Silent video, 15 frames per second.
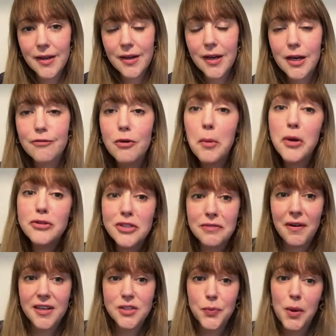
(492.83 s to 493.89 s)
For most of
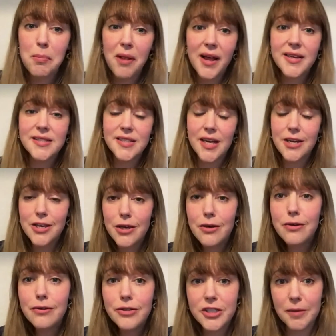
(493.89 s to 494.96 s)
us, we placed a
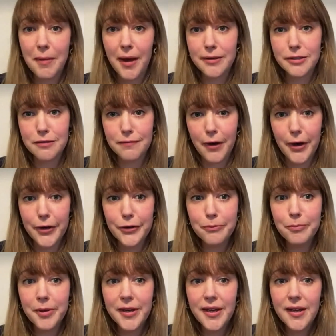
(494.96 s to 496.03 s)
huge amount of
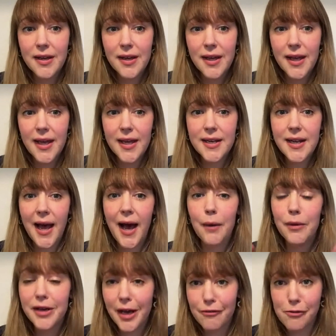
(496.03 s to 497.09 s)
hope in our
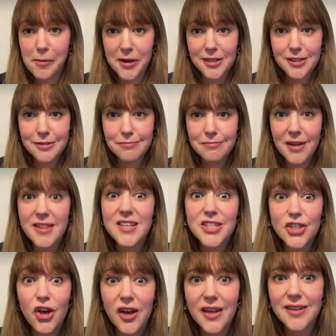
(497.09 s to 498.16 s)
government, in the
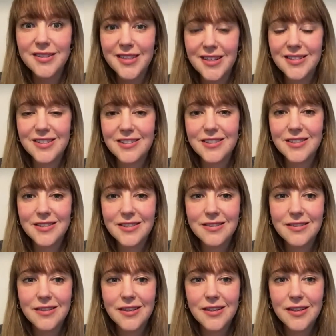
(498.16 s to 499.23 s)
scientists.
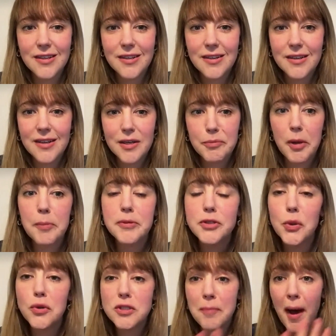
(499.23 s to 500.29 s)
People
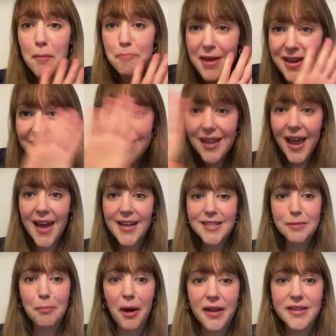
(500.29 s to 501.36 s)
talked about being
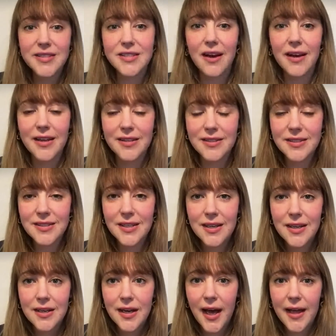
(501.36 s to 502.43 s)
led by the science,
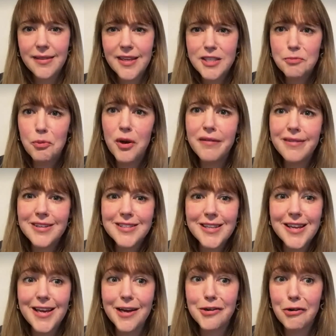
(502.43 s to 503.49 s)
and these
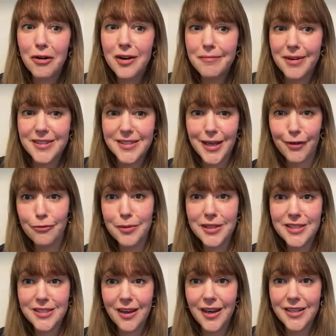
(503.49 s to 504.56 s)
previously anonymous government
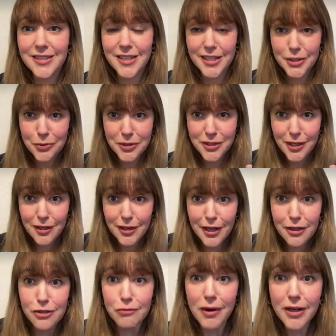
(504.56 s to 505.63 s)
scientists were suddenly
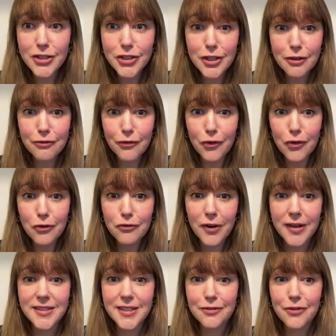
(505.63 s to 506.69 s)
thrust to the
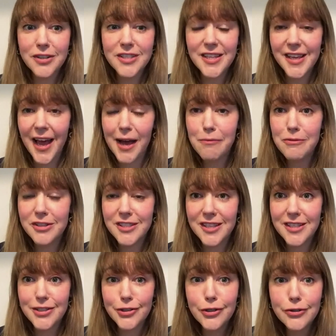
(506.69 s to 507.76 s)
forefront in front of the cameras at
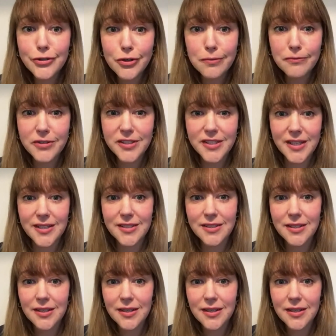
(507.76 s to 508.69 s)
these news conferences.